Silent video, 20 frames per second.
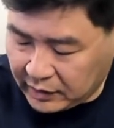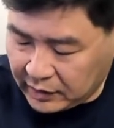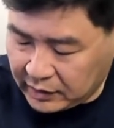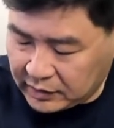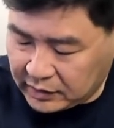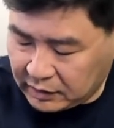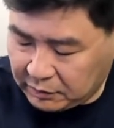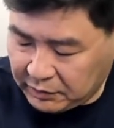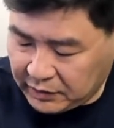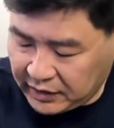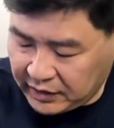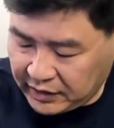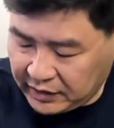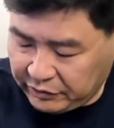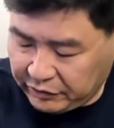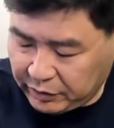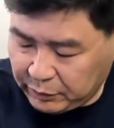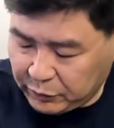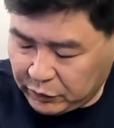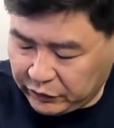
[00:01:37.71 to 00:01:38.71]
Similarly,
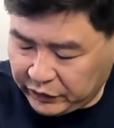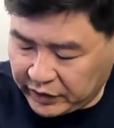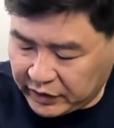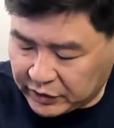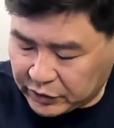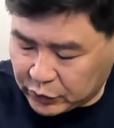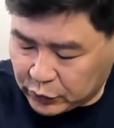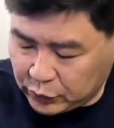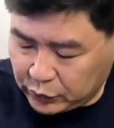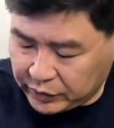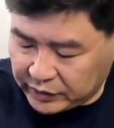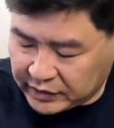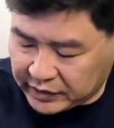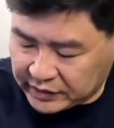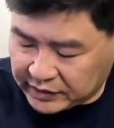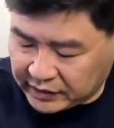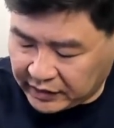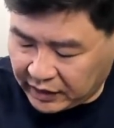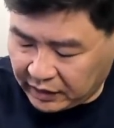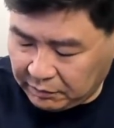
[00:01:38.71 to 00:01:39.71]
removing the screw is the
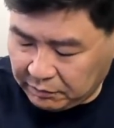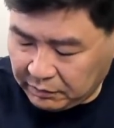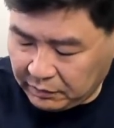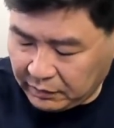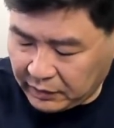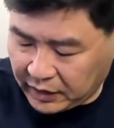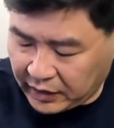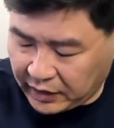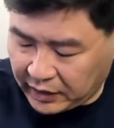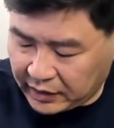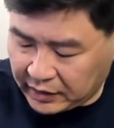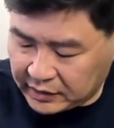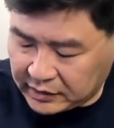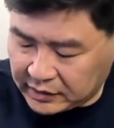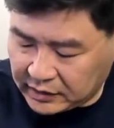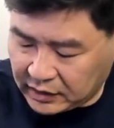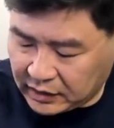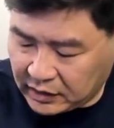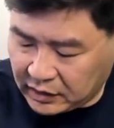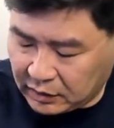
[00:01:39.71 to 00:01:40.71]
same as
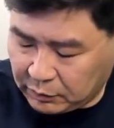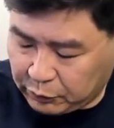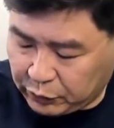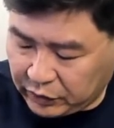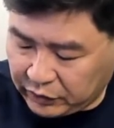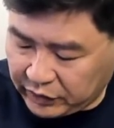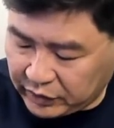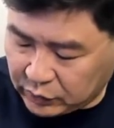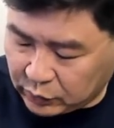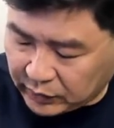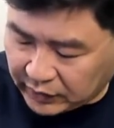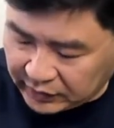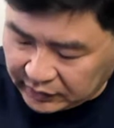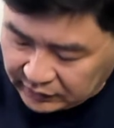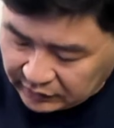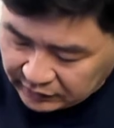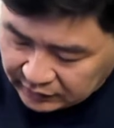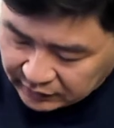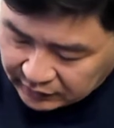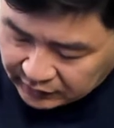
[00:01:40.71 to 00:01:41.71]
the previous one.
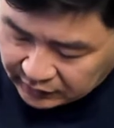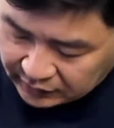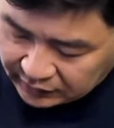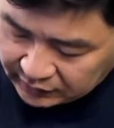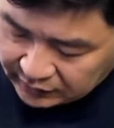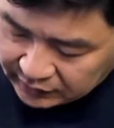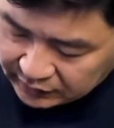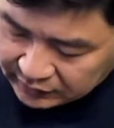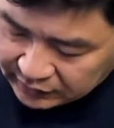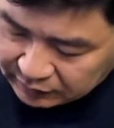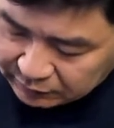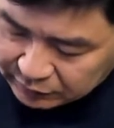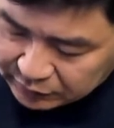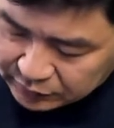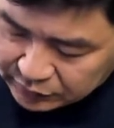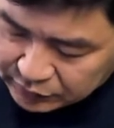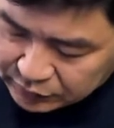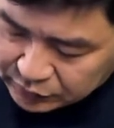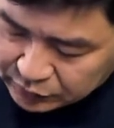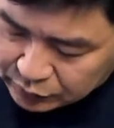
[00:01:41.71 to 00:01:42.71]
Okay. Let me
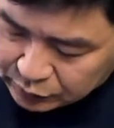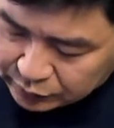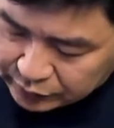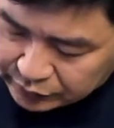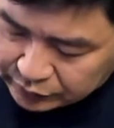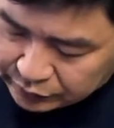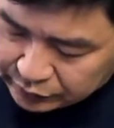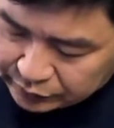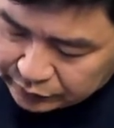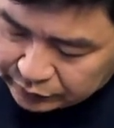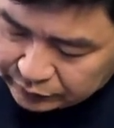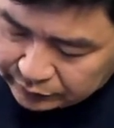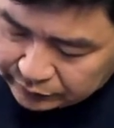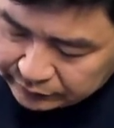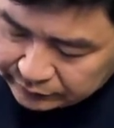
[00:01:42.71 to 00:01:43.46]
show it to you.